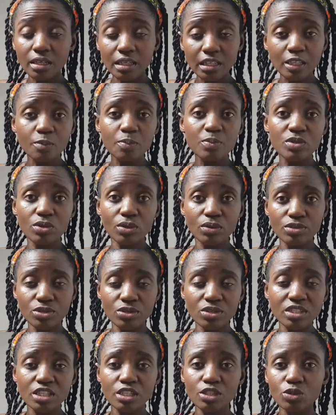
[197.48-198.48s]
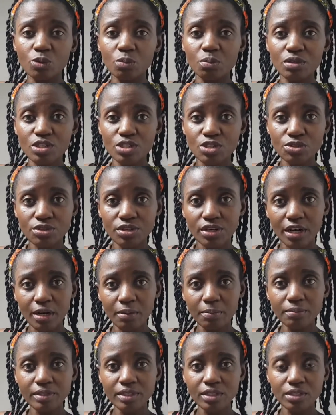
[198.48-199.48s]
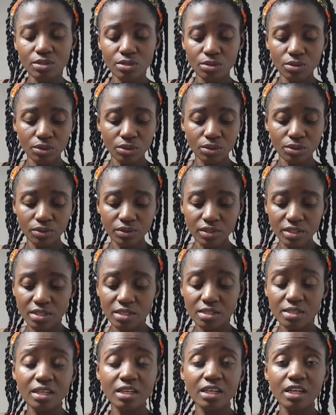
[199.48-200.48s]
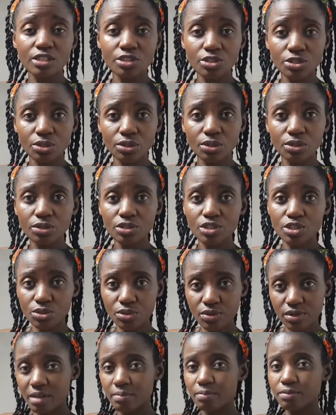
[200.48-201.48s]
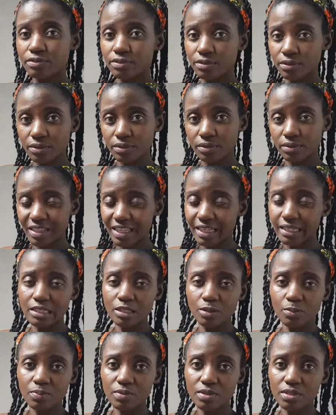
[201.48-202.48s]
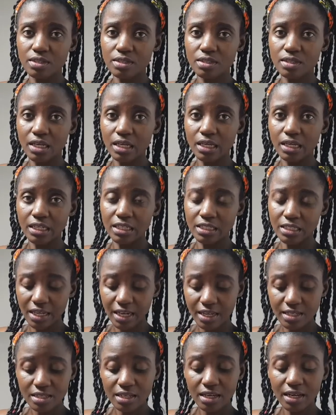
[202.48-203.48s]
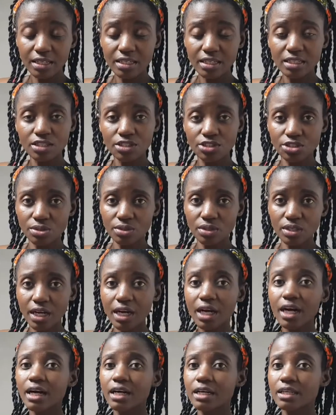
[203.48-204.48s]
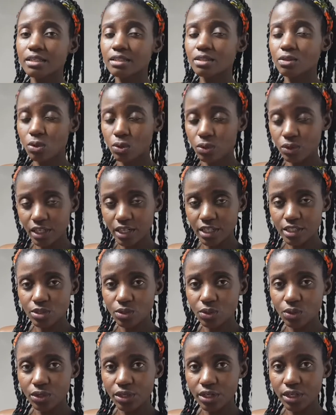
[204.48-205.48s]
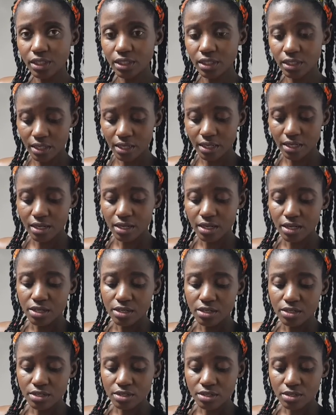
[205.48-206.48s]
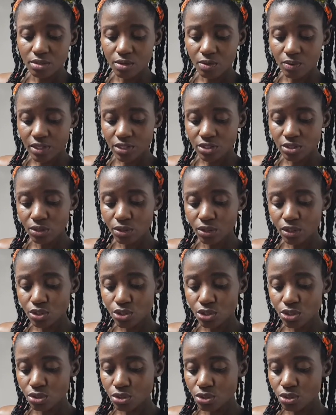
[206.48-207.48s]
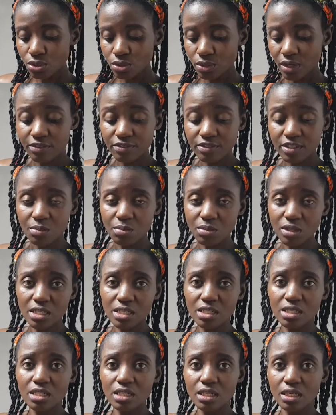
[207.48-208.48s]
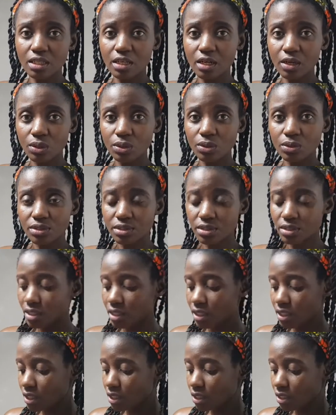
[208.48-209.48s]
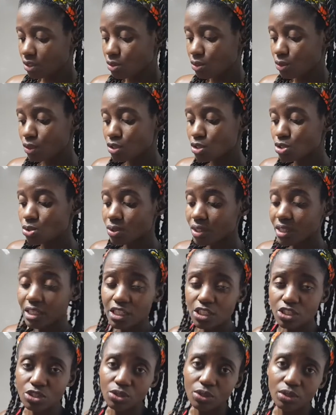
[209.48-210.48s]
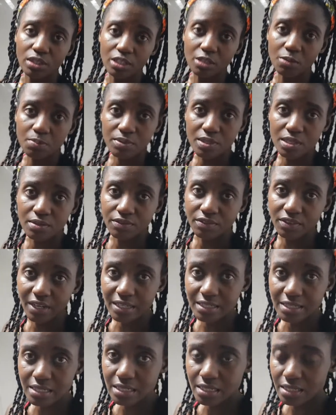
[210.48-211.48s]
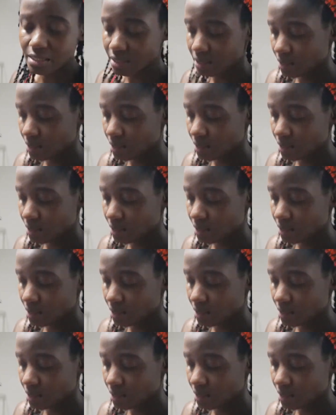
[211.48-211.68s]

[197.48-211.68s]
lips also need to be scrubbed. So this is a natural scrub for the lips. It has honey, sugar, and coconut oil. So what you're going to do after mixing the whole thing, you're going to clean your lips first.